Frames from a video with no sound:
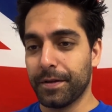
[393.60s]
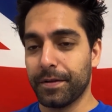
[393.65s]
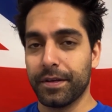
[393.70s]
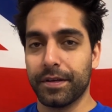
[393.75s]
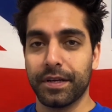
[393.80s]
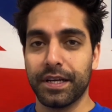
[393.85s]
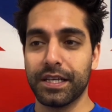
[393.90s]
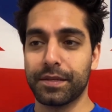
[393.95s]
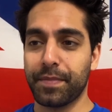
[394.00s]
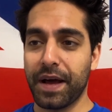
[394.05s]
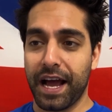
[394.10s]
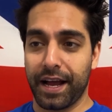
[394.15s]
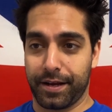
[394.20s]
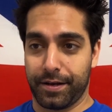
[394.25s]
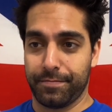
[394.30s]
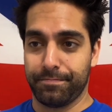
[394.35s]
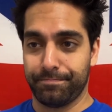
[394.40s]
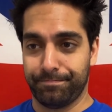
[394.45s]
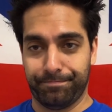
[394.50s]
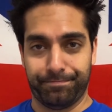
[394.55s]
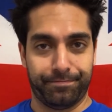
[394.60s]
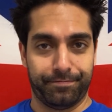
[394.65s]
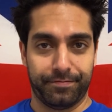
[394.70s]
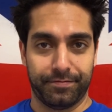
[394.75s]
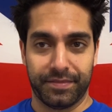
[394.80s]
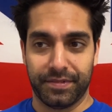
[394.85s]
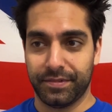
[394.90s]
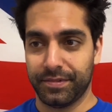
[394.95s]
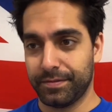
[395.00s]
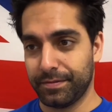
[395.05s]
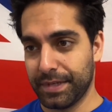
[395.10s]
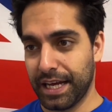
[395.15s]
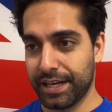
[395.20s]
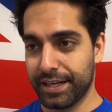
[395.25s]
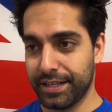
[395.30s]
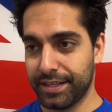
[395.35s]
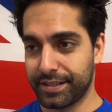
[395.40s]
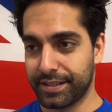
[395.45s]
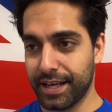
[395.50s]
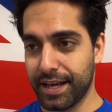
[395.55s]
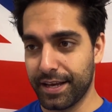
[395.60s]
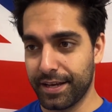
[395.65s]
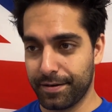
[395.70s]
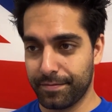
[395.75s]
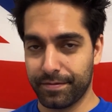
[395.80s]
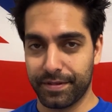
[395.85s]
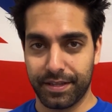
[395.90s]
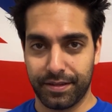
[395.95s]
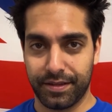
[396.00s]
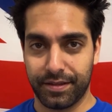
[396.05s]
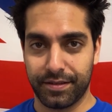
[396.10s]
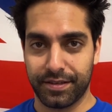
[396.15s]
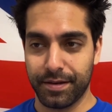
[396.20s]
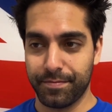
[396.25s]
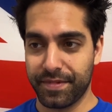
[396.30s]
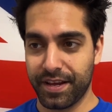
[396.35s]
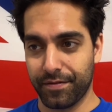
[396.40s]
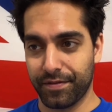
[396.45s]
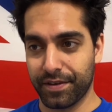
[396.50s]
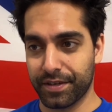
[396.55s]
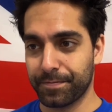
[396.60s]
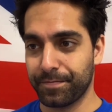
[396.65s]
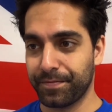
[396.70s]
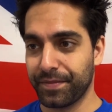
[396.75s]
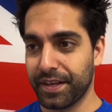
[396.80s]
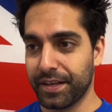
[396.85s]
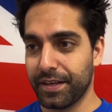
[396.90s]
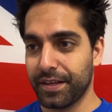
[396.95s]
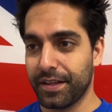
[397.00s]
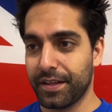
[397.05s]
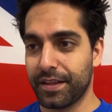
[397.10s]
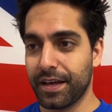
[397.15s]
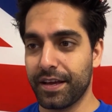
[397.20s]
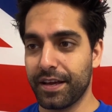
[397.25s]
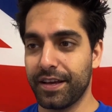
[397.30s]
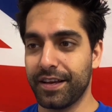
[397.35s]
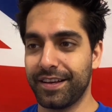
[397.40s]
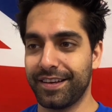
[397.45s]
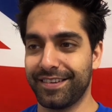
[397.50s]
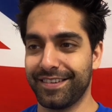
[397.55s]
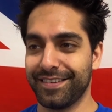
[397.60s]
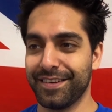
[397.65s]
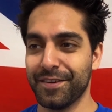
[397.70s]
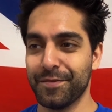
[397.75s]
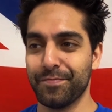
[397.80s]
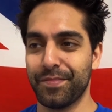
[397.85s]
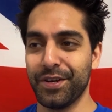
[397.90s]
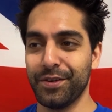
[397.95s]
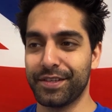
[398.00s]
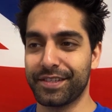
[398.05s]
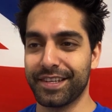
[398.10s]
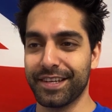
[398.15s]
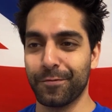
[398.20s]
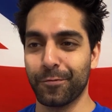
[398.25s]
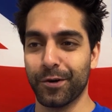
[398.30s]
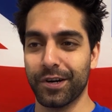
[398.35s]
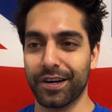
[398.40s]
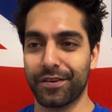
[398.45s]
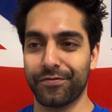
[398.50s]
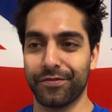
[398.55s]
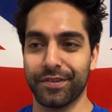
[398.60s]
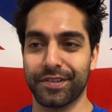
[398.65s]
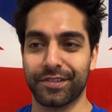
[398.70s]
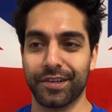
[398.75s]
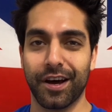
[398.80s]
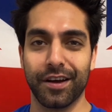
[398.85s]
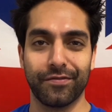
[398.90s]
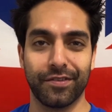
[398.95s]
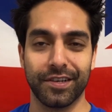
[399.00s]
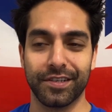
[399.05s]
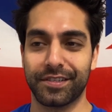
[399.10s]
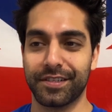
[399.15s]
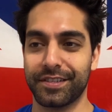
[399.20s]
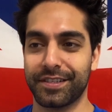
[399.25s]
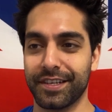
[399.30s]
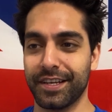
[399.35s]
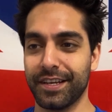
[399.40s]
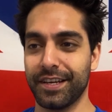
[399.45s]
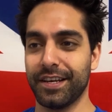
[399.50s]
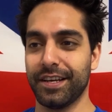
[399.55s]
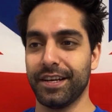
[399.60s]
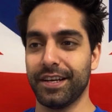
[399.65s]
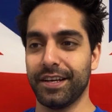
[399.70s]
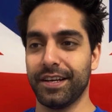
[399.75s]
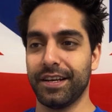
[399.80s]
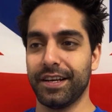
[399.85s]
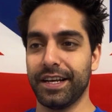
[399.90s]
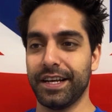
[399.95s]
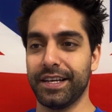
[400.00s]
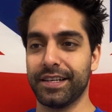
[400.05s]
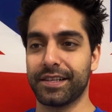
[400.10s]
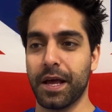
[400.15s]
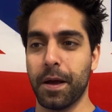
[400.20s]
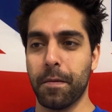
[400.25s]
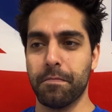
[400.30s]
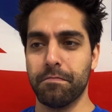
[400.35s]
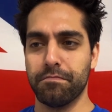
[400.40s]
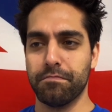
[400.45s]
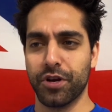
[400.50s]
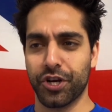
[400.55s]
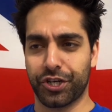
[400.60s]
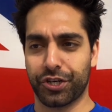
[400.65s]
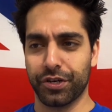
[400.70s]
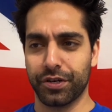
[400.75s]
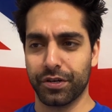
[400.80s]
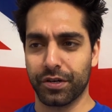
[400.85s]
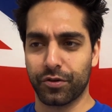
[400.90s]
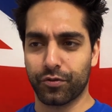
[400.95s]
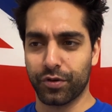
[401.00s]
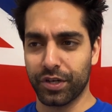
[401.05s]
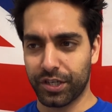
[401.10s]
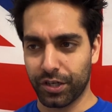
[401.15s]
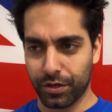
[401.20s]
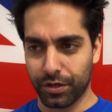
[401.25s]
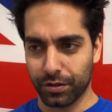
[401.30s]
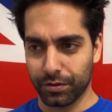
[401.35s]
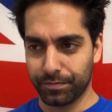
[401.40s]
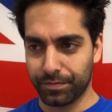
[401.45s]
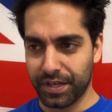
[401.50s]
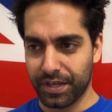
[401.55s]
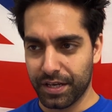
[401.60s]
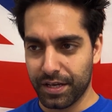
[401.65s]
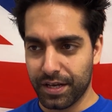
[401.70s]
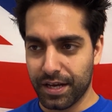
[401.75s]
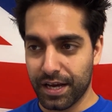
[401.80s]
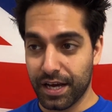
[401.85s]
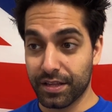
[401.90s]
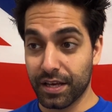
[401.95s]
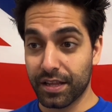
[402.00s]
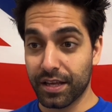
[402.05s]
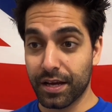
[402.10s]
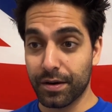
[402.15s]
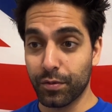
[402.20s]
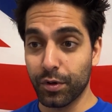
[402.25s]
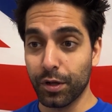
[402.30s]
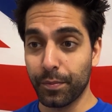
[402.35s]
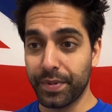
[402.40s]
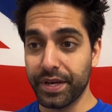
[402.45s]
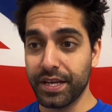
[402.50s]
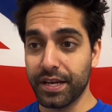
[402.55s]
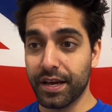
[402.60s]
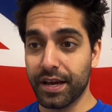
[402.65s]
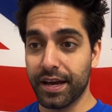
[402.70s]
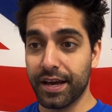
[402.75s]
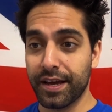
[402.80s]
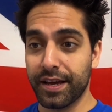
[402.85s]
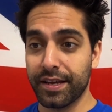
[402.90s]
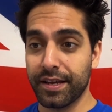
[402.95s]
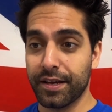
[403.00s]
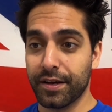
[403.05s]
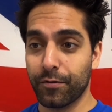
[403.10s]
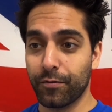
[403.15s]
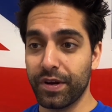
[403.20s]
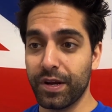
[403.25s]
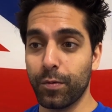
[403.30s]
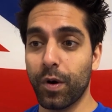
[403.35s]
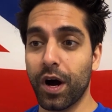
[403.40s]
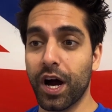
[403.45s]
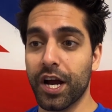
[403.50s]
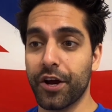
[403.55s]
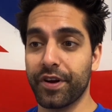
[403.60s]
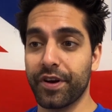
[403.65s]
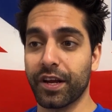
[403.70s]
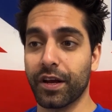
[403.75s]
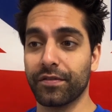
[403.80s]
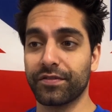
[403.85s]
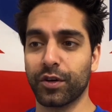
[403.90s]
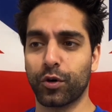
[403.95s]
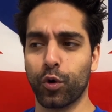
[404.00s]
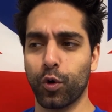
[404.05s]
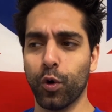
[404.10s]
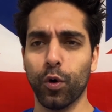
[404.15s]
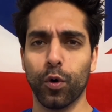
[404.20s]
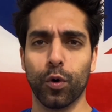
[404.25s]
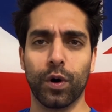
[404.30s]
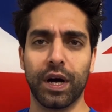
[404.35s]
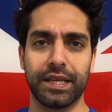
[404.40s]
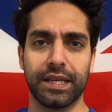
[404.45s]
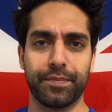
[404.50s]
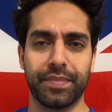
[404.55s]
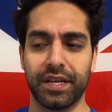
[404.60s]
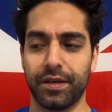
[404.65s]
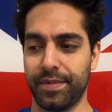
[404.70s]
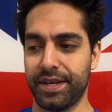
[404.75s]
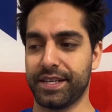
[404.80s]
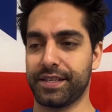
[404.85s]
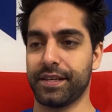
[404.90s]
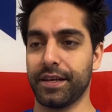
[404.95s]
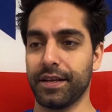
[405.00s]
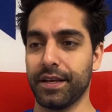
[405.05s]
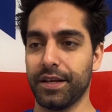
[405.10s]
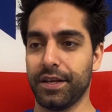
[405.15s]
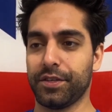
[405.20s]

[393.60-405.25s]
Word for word: He's back, and he's saying, Tim Davis, that boosting workforce diversity is mission critical and that there will be a rewiring of the core at the BBC.